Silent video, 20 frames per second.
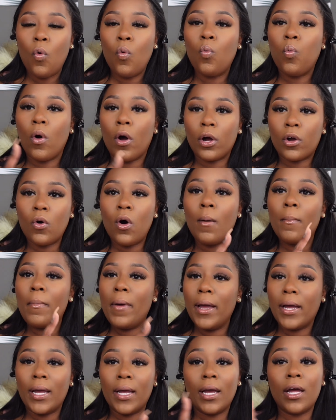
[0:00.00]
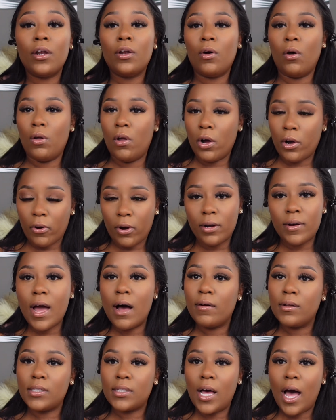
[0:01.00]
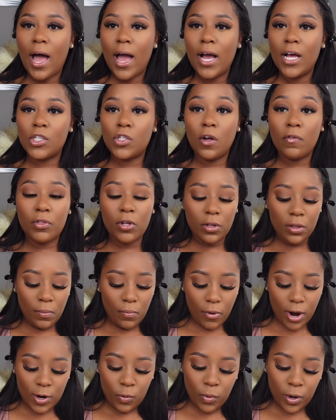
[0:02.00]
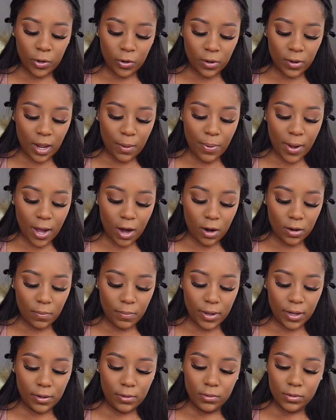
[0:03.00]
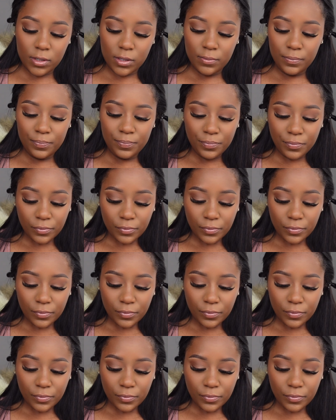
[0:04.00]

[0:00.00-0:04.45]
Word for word: work on making it no longer a downside. So if they're the breadwinner and they pay all the bills,